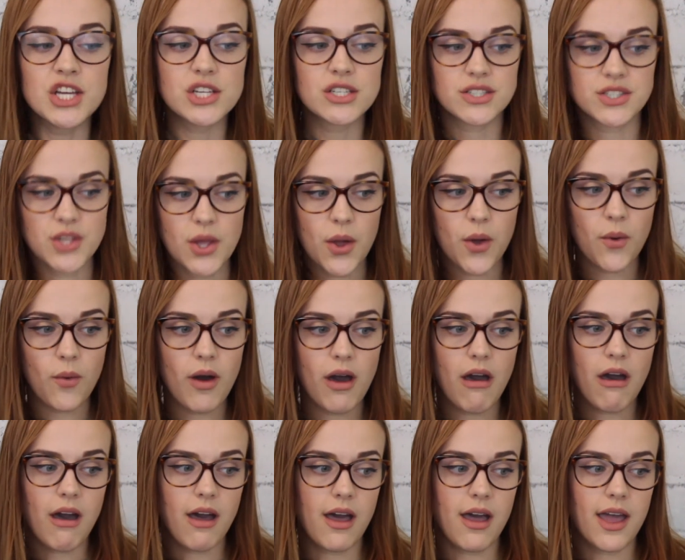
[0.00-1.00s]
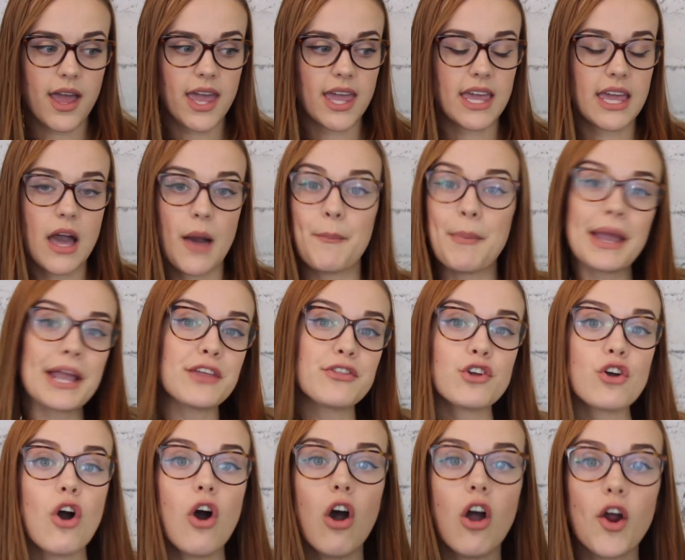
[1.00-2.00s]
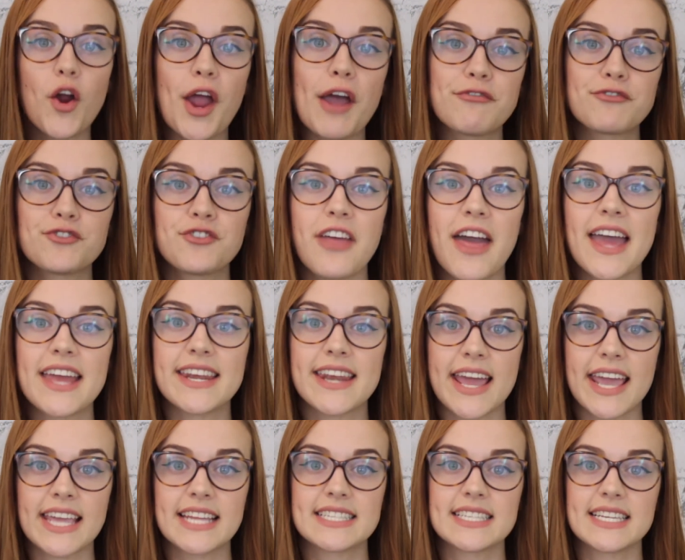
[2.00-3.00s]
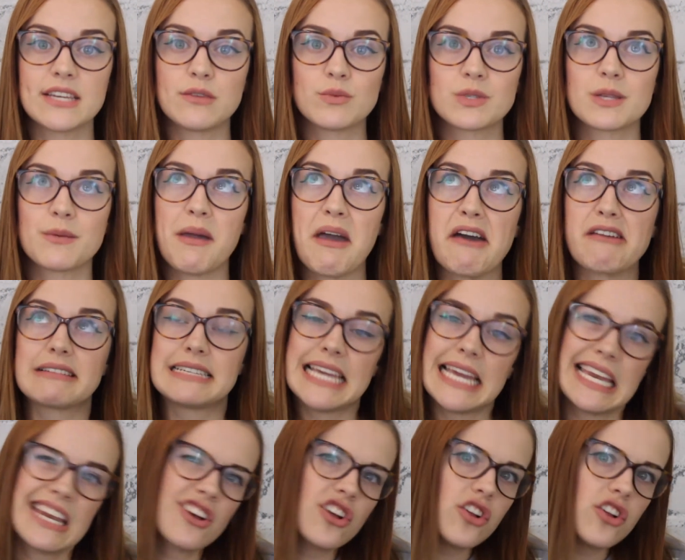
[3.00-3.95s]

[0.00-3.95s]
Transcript: So I got back in the car after that night. It was about 10